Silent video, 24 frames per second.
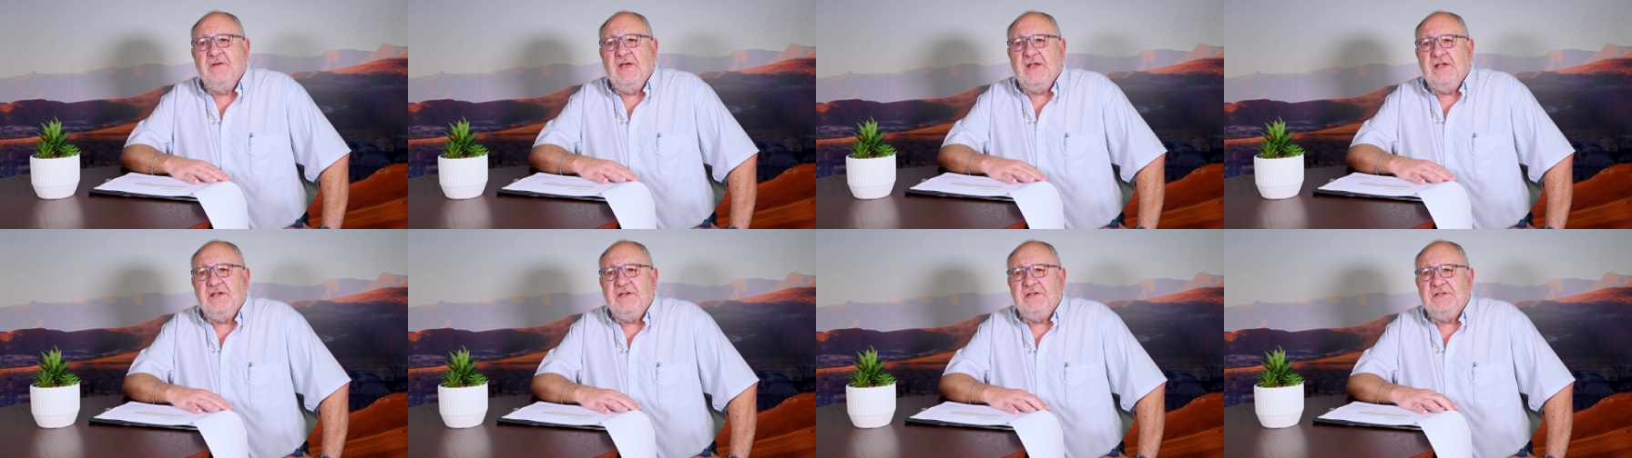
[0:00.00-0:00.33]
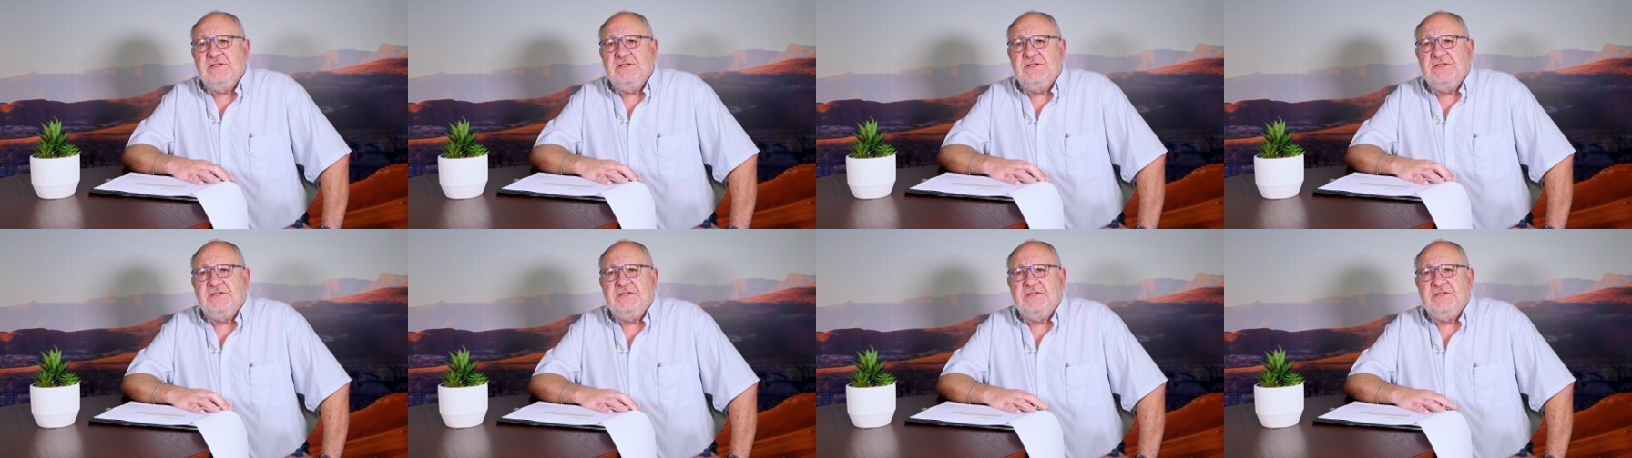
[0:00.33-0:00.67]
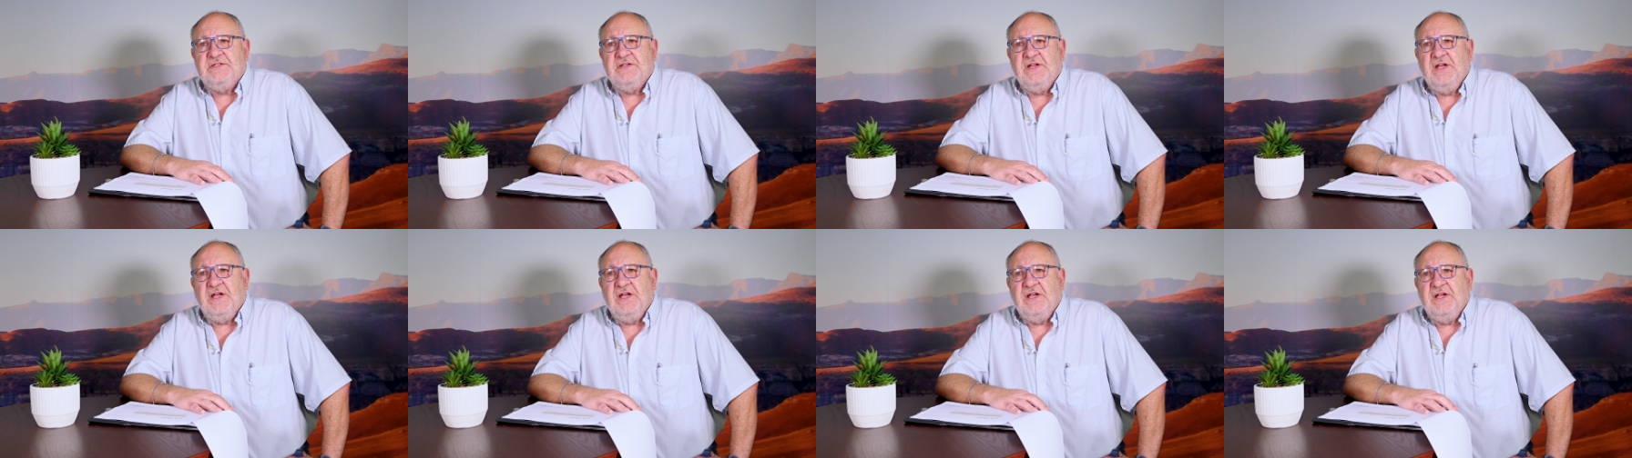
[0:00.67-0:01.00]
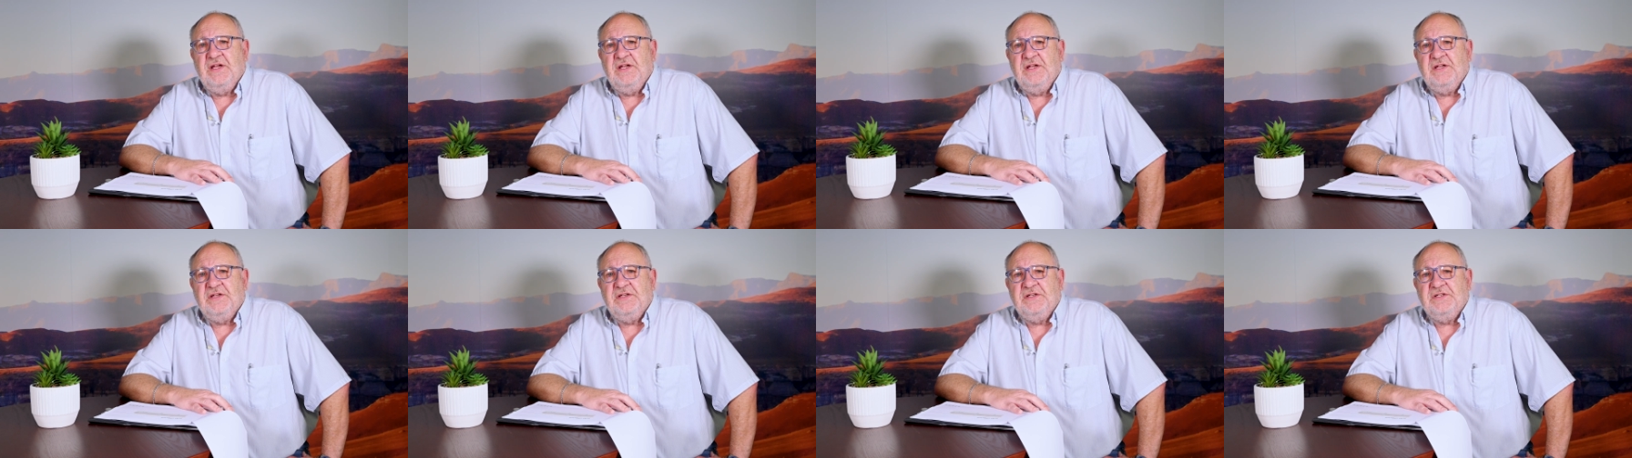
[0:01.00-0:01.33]
that is
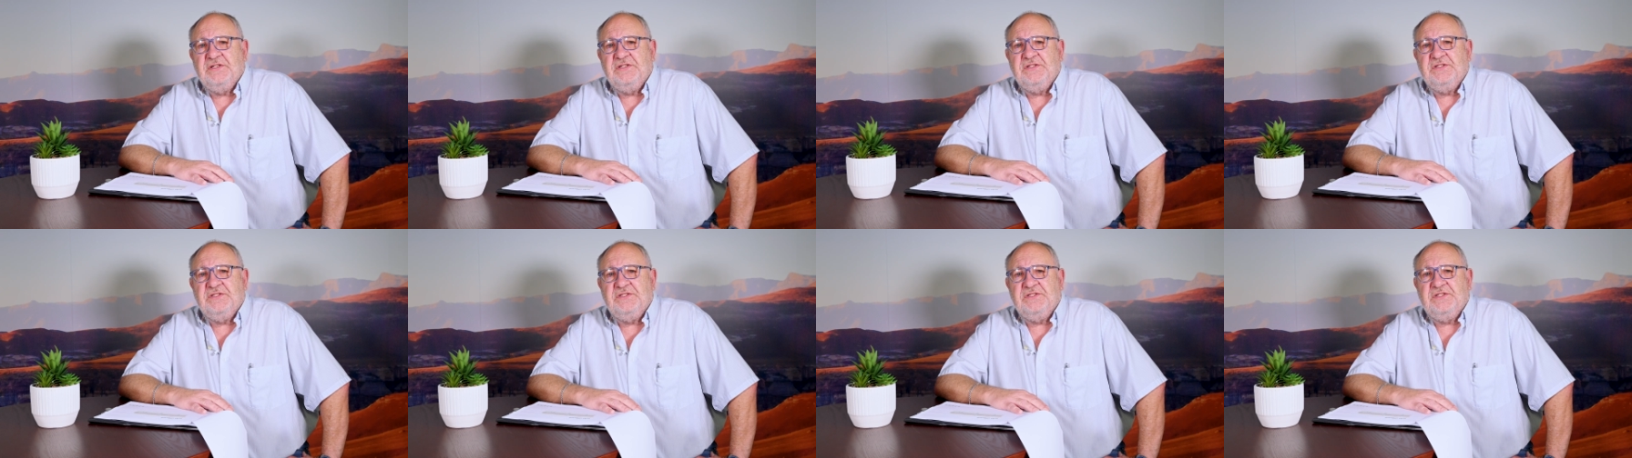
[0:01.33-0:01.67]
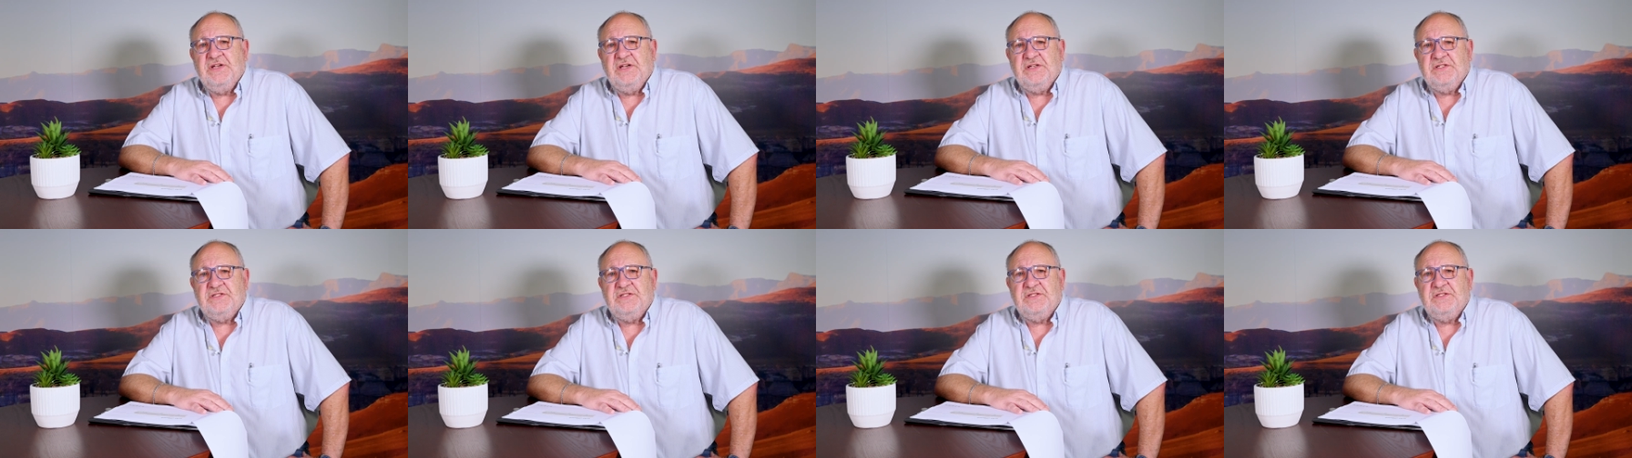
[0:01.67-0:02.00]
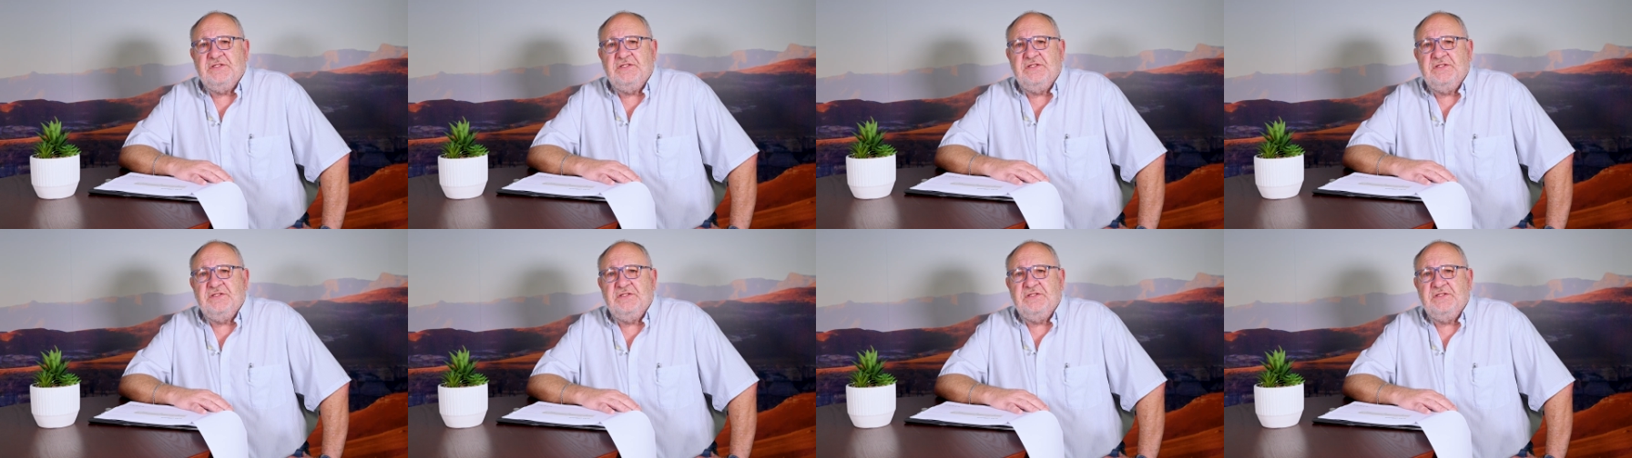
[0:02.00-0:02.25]
just